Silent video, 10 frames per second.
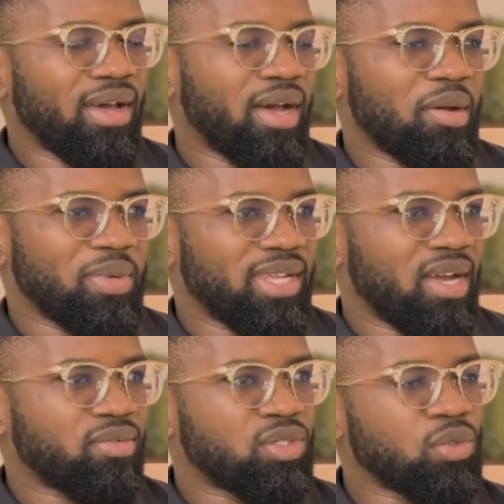In the
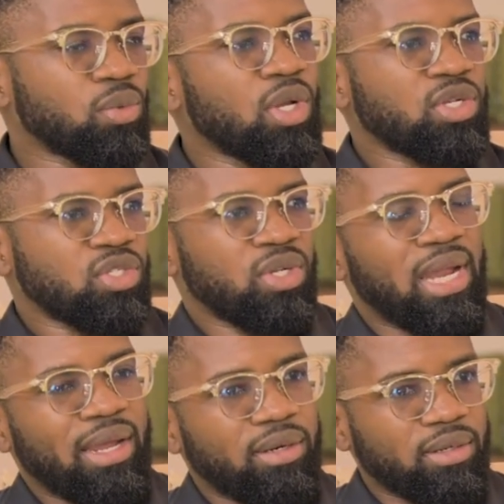afternoon, so
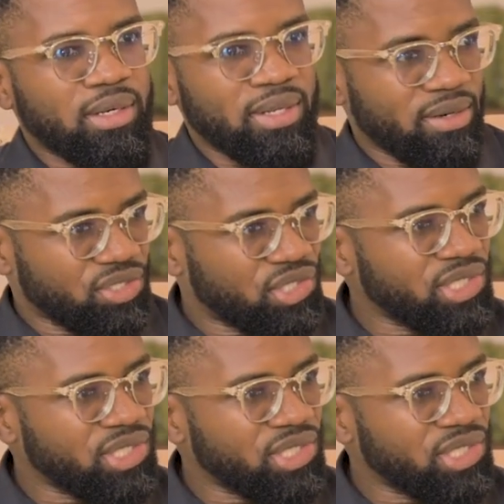that there's